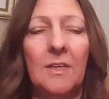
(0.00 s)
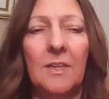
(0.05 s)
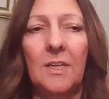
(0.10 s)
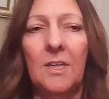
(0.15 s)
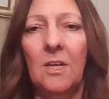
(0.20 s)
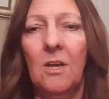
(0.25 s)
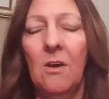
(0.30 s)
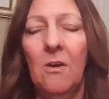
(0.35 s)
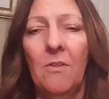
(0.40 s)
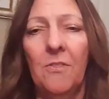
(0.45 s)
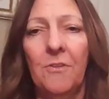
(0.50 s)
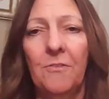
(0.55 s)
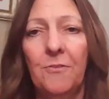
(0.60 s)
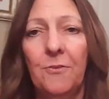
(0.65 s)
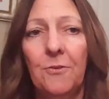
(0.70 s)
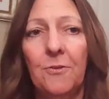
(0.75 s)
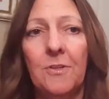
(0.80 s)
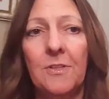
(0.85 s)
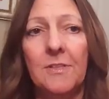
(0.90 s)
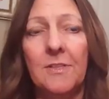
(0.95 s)
The
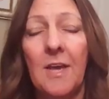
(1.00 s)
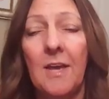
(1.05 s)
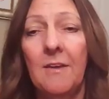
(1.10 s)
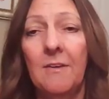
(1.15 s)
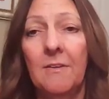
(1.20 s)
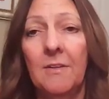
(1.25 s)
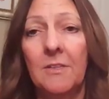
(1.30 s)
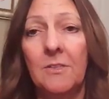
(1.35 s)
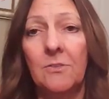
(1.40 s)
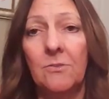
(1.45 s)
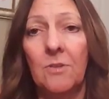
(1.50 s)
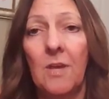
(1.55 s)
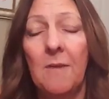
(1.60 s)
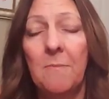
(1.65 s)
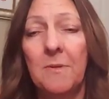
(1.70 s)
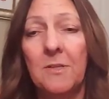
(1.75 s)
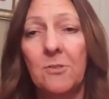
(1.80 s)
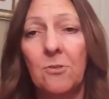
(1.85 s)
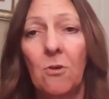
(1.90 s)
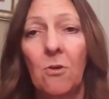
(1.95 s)
food I've
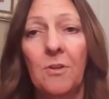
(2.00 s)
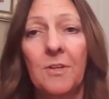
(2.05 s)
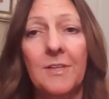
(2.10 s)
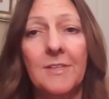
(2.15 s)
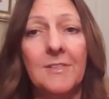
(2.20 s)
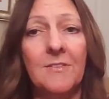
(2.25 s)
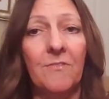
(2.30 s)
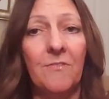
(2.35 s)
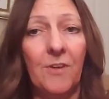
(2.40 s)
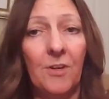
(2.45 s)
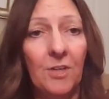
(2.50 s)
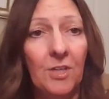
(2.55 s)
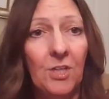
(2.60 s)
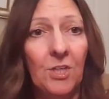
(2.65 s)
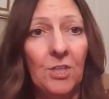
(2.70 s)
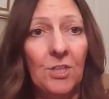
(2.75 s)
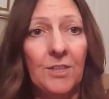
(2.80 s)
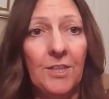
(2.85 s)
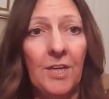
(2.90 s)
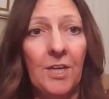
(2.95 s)
been told is very
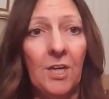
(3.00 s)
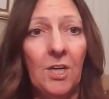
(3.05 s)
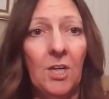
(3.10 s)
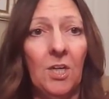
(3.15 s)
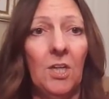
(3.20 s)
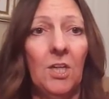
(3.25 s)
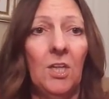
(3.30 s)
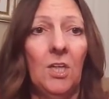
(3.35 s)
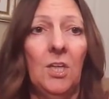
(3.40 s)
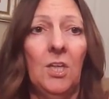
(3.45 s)
good there.